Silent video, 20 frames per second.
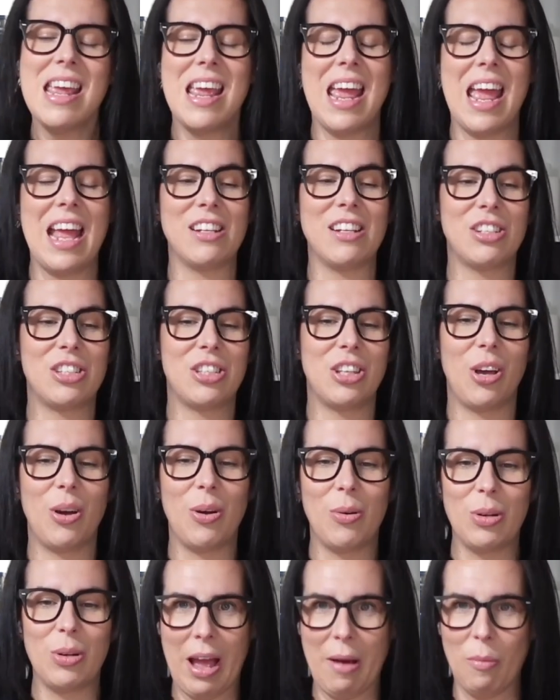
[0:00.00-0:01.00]
And
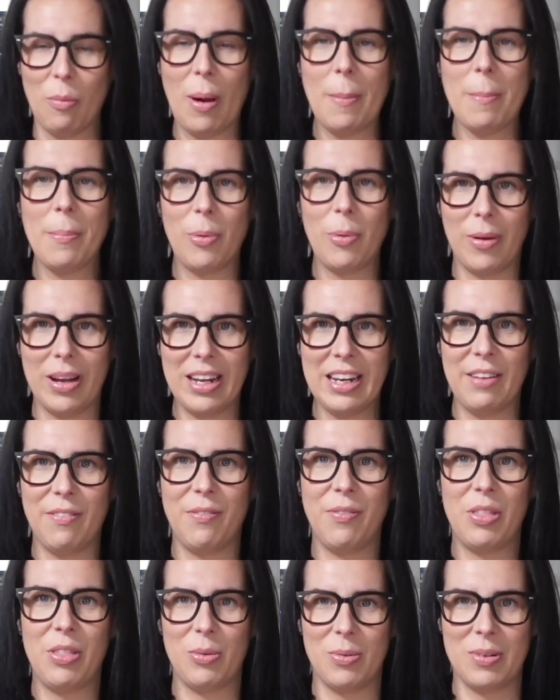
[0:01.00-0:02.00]
so at one point, if
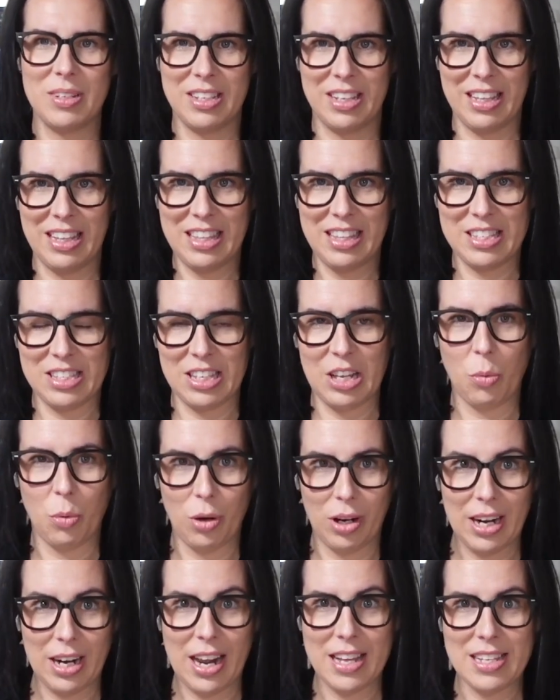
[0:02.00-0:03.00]
there was this
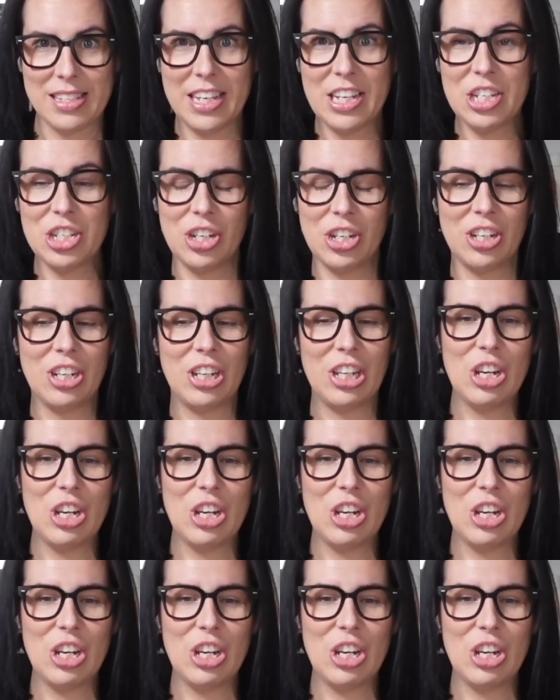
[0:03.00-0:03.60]
organization,